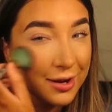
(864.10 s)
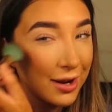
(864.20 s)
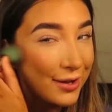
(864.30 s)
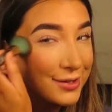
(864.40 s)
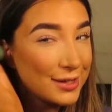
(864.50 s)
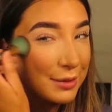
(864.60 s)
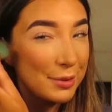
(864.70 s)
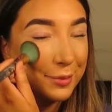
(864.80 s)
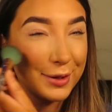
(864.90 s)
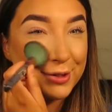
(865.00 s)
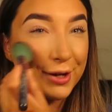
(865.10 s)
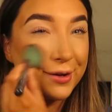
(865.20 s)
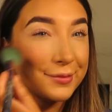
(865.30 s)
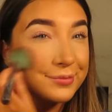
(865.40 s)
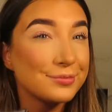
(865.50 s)
And I like to take my blush
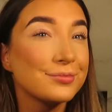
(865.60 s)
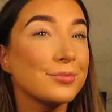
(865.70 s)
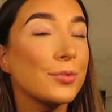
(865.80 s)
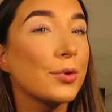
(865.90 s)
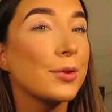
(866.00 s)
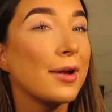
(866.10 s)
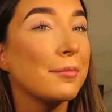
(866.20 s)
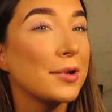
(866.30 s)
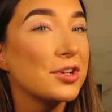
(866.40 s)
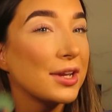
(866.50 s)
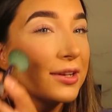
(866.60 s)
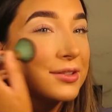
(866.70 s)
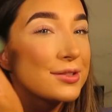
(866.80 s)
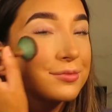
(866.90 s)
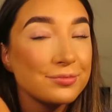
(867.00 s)
out all the way up my
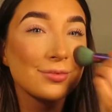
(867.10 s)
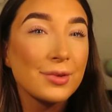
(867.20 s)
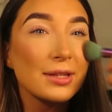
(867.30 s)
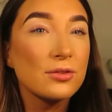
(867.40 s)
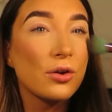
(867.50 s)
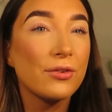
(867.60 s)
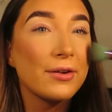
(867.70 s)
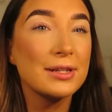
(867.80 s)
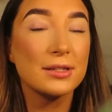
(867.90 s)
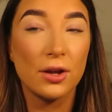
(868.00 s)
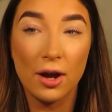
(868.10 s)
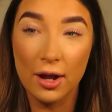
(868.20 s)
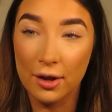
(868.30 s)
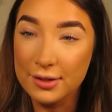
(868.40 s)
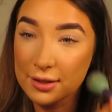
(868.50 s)
cheeks. It's got a very slight
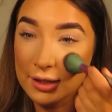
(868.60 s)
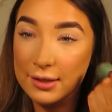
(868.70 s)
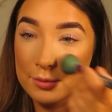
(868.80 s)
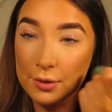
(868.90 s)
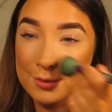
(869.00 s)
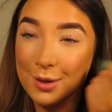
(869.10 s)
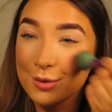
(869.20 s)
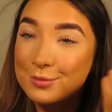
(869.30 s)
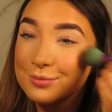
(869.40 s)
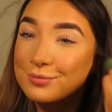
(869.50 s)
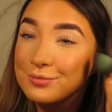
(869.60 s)
highlight in it, this one as well.